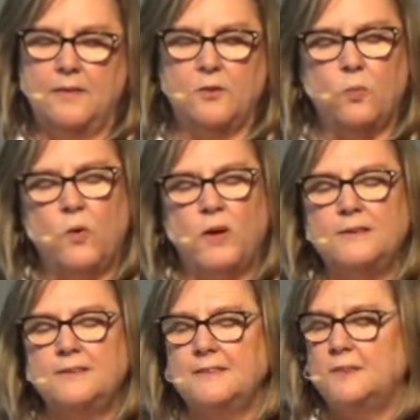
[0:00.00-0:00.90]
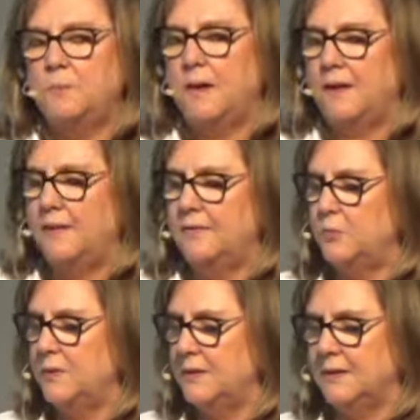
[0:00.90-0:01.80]
the one space
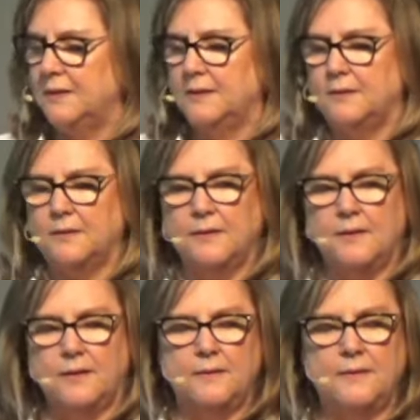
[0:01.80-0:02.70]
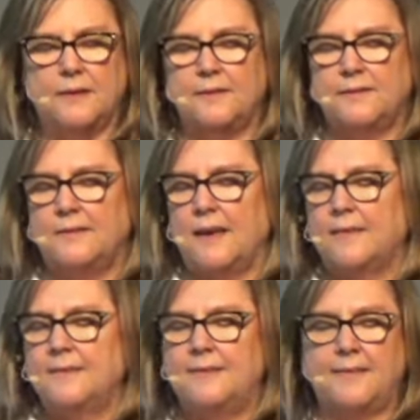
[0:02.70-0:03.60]
within that is
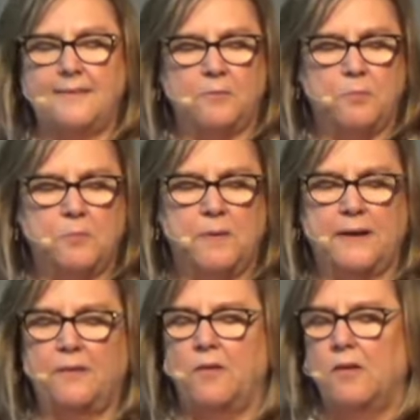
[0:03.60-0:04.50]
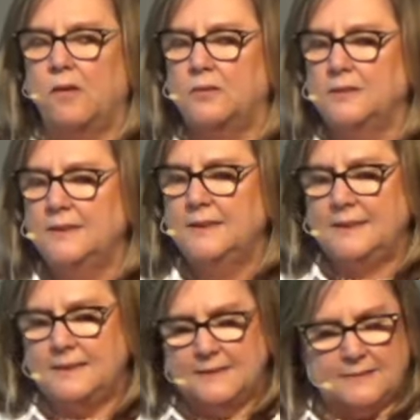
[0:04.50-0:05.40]
accessible by all.
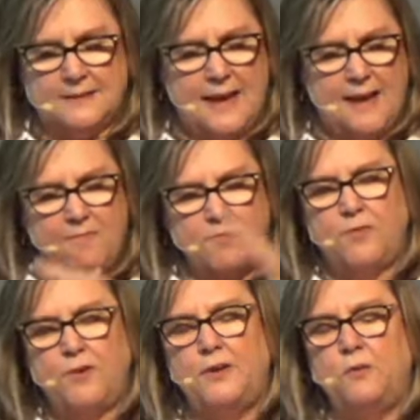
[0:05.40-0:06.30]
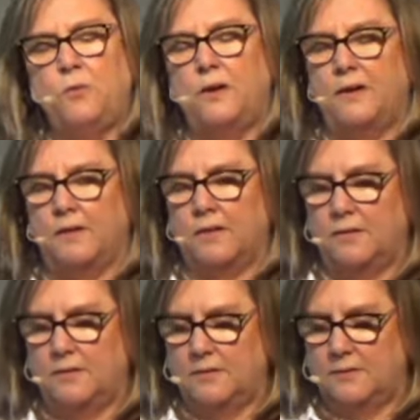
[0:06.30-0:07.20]
It is everywhere.